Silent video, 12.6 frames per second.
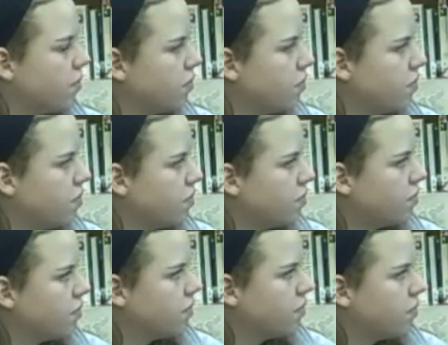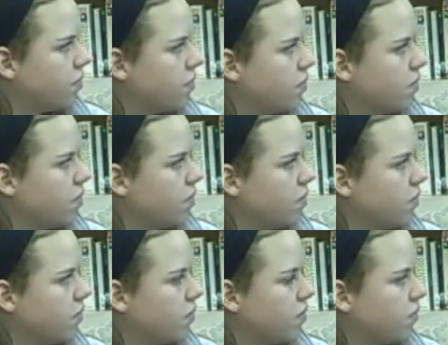
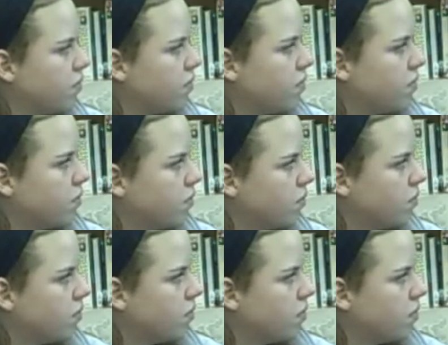The person shown says nothing.